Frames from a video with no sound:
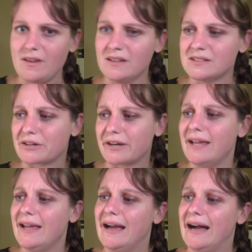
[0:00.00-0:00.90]
Sorry.
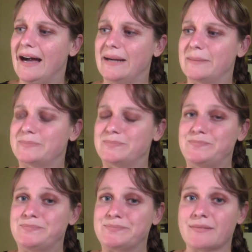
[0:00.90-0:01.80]
I
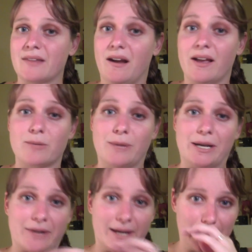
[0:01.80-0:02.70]
got a
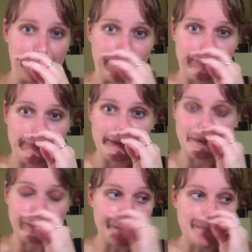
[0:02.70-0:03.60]
migraine
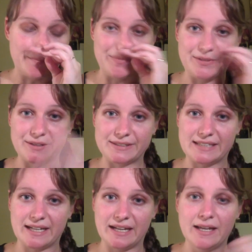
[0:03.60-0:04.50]
on
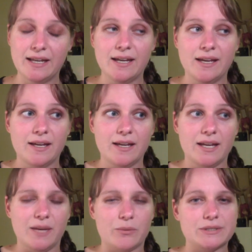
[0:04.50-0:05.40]
Thursday.
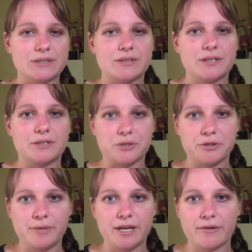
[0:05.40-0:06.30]
It wasn't a true
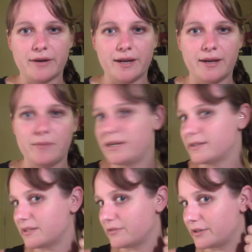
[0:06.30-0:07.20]
migraine because
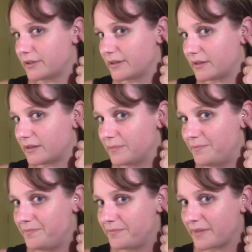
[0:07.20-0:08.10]
I've got the
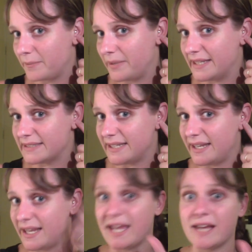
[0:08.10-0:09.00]

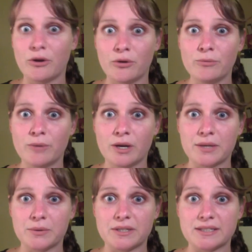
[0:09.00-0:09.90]
piercing, and oh my
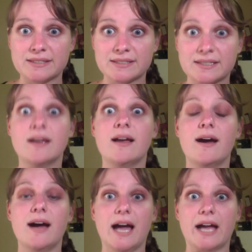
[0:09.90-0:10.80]
goodness,
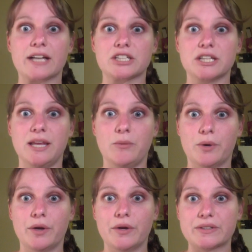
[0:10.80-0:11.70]
actually
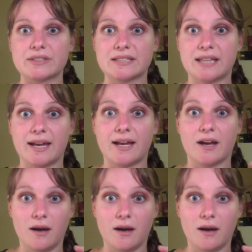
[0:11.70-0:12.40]
works. Like,